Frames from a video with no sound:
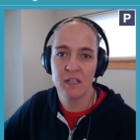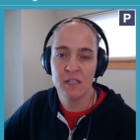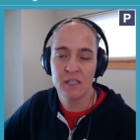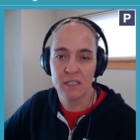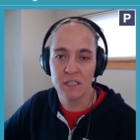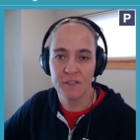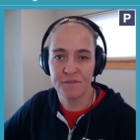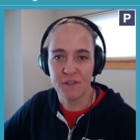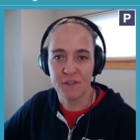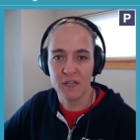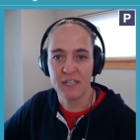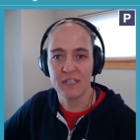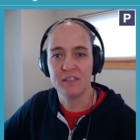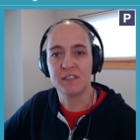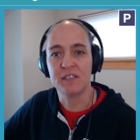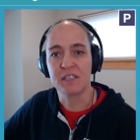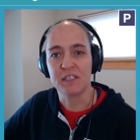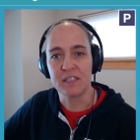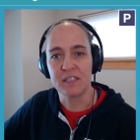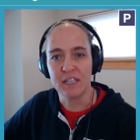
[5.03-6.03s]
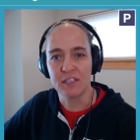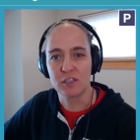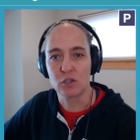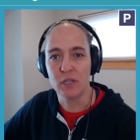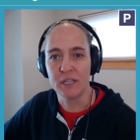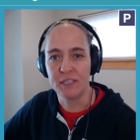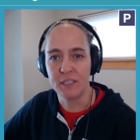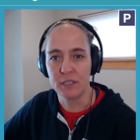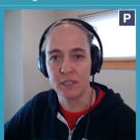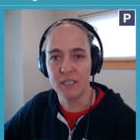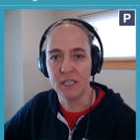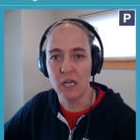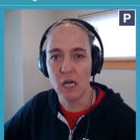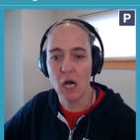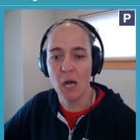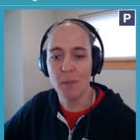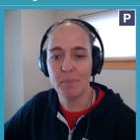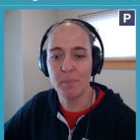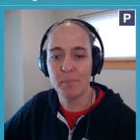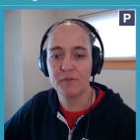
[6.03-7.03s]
define success criteria up